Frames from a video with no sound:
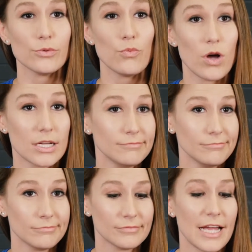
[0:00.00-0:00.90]

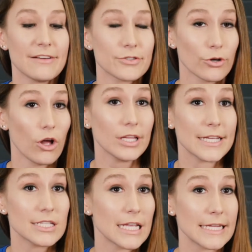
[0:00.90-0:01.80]
one, after all,
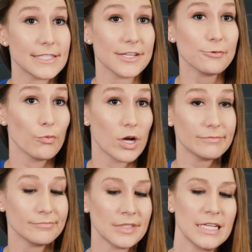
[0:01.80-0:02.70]
is a tier one,